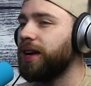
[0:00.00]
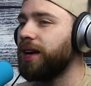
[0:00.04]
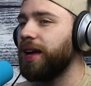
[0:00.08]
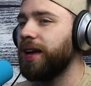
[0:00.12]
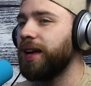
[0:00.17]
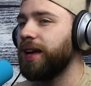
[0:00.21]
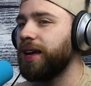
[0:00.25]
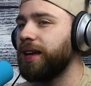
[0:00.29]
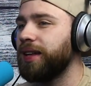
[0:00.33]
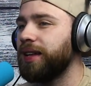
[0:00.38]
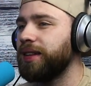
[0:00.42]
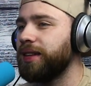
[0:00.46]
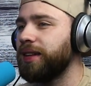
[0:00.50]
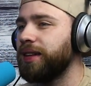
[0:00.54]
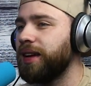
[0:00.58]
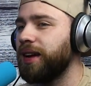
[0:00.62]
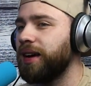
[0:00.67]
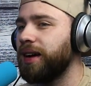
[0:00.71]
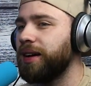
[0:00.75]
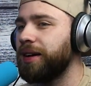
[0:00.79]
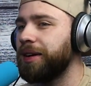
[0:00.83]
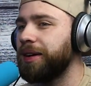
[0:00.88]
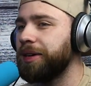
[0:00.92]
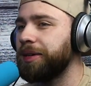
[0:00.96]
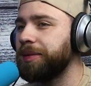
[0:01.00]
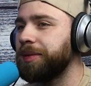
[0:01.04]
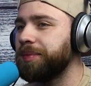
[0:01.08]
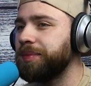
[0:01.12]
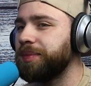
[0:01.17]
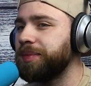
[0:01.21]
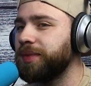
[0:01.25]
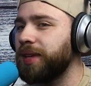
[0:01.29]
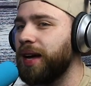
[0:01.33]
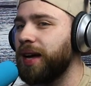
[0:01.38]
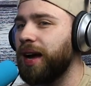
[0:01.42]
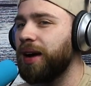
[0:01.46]
And
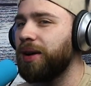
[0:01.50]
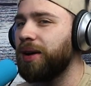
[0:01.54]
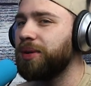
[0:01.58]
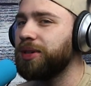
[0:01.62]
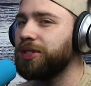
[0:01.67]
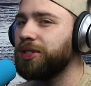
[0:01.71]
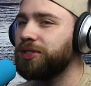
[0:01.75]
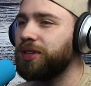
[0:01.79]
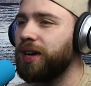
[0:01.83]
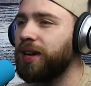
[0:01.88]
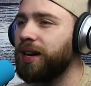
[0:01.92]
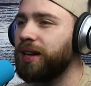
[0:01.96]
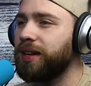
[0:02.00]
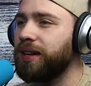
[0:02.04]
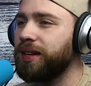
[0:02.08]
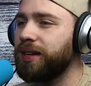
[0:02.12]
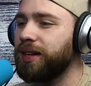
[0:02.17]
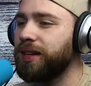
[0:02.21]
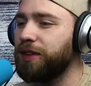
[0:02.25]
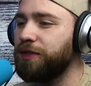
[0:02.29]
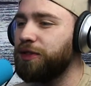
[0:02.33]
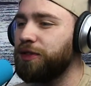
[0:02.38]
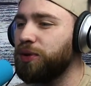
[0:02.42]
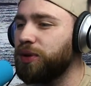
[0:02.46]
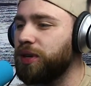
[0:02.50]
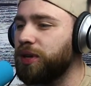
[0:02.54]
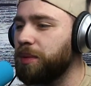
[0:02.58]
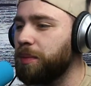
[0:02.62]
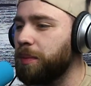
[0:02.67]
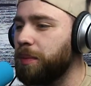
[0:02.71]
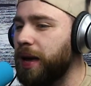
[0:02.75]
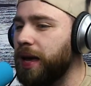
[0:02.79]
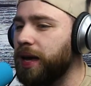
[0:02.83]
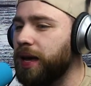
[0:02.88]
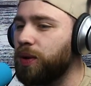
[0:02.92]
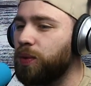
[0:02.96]
I always try to, if you can
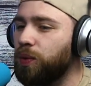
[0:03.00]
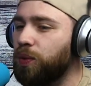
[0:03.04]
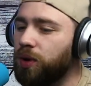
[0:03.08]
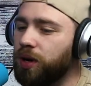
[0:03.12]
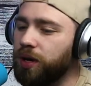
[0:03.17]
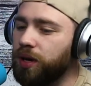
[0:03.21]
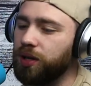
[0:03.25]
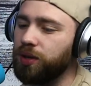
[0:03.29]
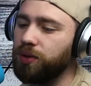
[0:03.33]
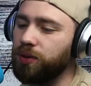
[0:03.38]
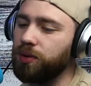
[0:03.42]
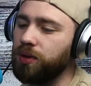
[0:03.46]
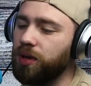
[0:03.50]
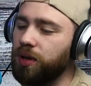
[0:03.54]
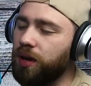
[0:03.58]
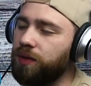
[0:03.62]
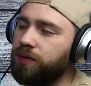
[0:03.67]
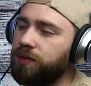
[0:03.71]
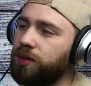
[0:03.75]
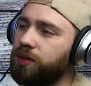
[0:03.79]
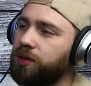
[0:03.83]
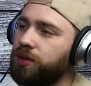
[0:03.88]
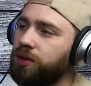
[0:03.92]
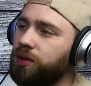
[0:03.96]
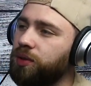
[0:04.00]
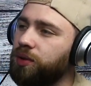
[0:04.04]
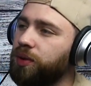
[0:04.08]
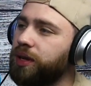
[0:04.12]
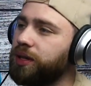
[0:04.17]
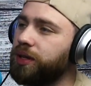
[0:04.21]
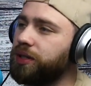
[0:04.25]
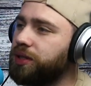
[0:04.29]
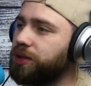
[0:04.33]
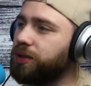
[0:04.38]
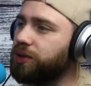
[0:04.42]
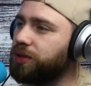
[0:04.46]
make what you love to do
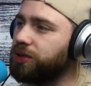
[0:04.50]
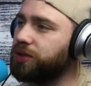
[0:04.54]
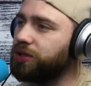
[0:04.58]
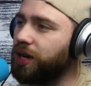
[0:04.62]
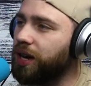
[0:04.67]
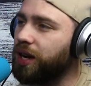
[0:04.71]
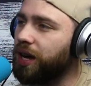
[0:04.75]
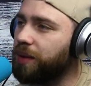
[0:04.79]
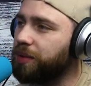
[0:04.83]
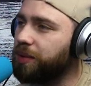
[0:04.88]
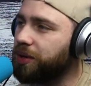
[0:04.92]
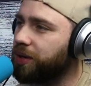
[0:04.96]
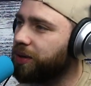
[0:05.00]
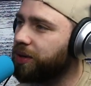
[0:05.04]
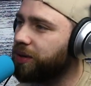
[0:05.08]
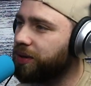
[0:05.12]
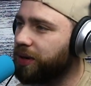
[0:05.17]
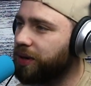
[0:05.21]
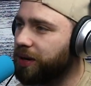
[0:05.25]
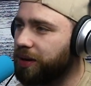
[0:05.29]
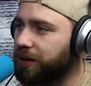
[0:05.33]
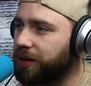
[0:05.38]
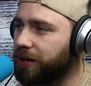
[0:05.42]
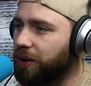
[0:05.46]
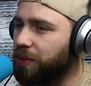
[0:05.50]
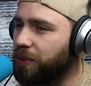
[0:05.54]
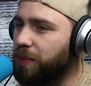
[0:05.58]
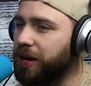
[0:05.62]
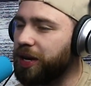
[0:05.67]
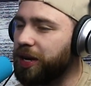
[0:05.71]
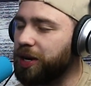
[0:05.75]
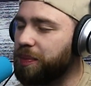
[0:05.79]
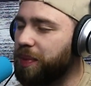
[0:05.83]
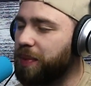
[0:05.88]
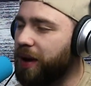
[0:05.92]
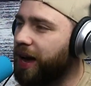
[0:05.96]
into a job, or you know,
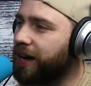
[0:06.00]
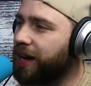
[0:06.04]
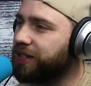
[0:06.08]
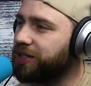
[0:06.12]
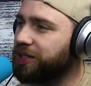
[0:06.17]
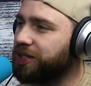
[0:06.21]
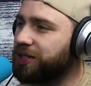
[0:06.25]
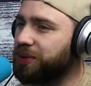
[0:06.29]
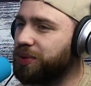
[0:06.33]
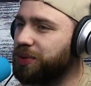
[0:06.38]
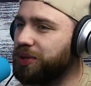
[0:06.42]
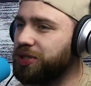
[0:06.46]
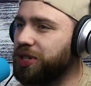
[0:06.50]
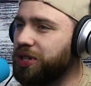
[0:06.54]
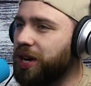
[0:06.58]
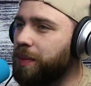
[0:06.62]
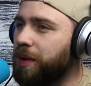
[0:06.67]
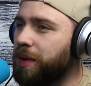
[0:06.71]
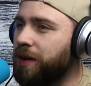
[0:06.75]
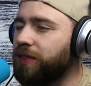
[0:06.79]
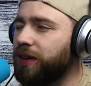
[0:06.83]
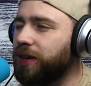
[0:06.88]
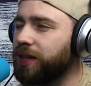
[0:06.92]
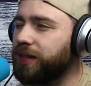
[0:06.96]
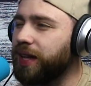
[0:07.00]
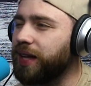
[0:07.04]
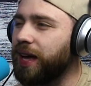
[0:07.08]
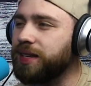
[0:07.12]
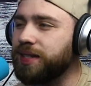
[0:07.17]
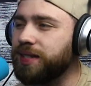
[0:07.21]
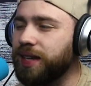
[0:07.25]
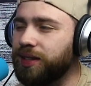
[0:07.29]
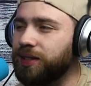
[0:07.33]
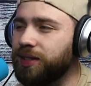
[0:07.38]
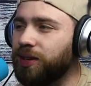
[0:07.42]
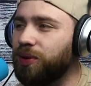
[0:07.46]
make your passion to a job, I feel like that's
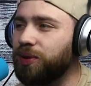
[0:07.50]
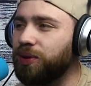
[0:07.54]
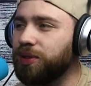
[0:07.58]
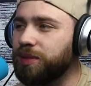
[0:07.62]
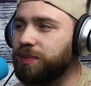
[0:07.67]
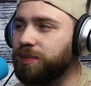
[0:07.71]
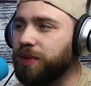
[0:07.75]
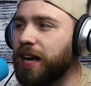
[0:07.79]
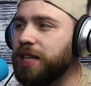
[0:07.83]
like the ultimate.